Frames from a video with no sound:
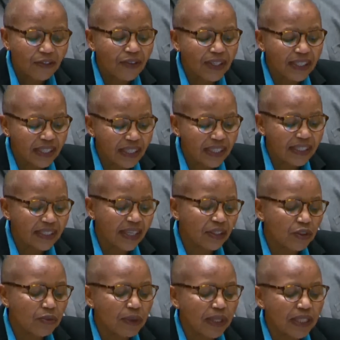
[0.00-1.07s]
facilitate
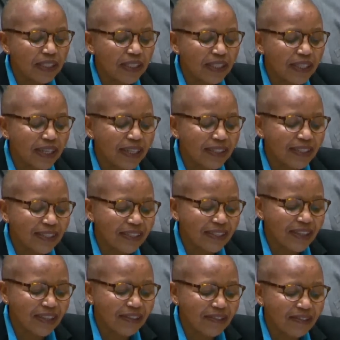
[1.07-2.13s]
humanitarian
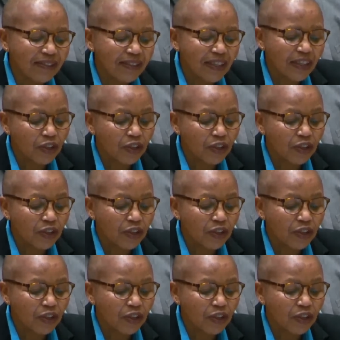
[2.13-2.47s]
assistance